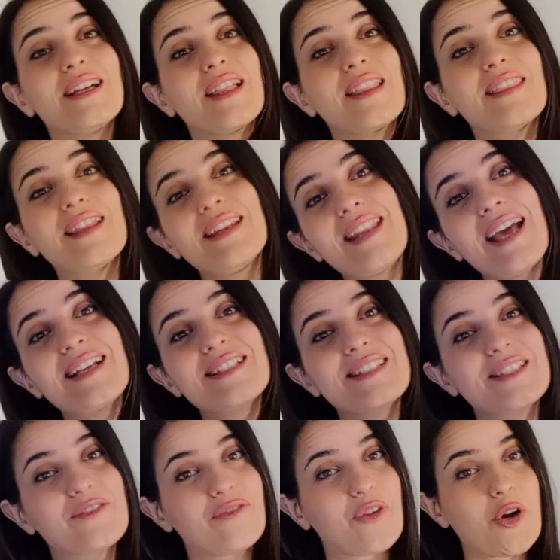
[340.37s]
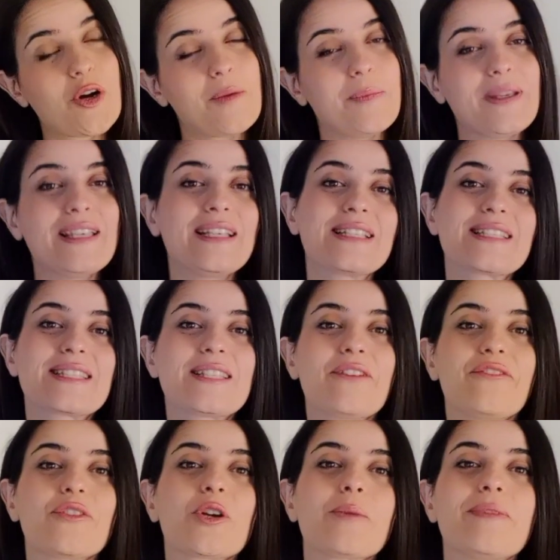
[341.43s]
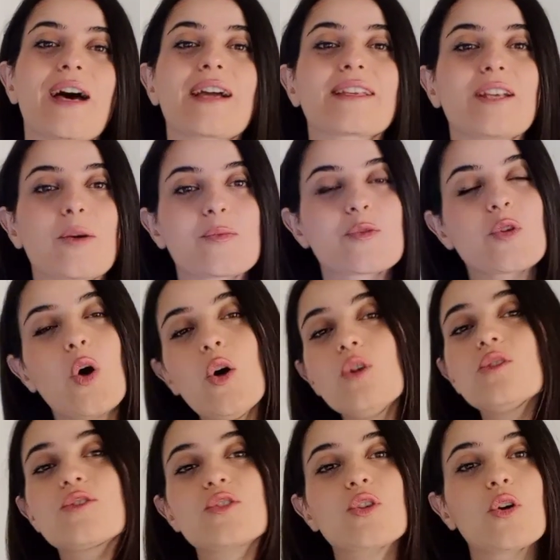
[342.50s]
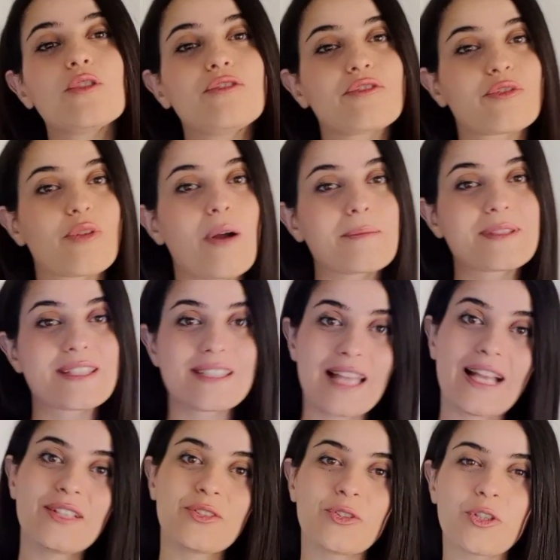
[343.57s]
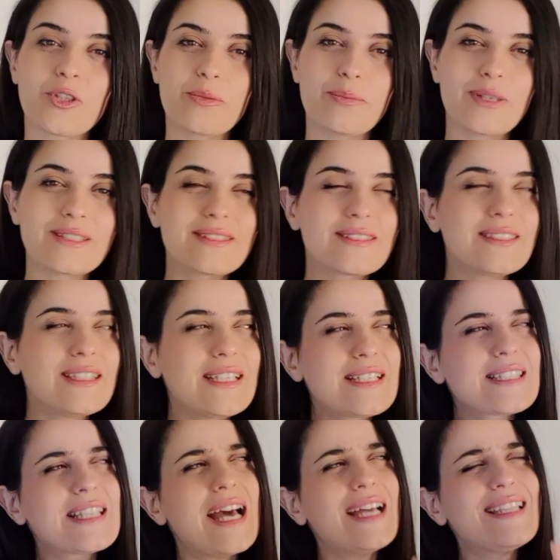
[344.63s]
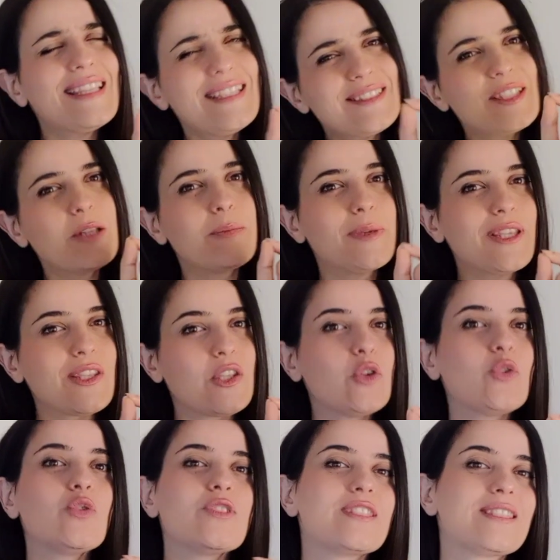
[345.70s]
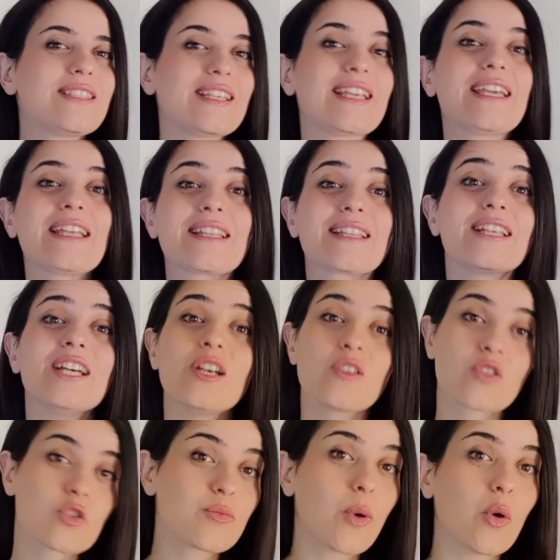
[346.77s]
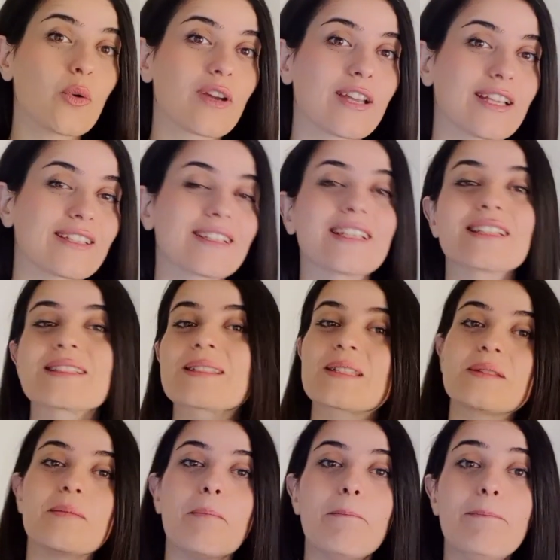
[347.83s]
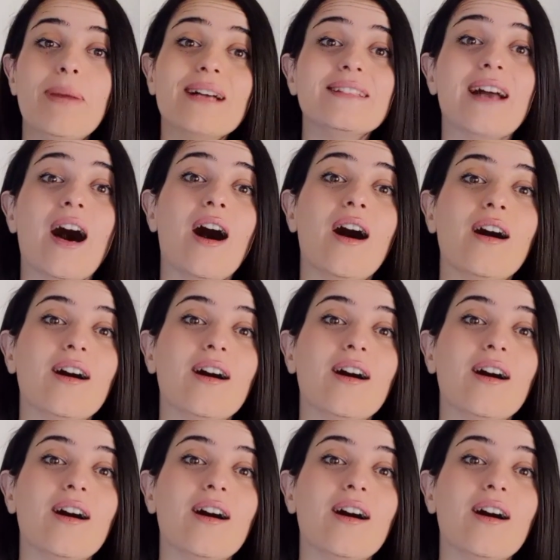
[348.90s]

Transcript: The next verb is the verb that comes also from standard but is a little bit used in spoken. It's bada.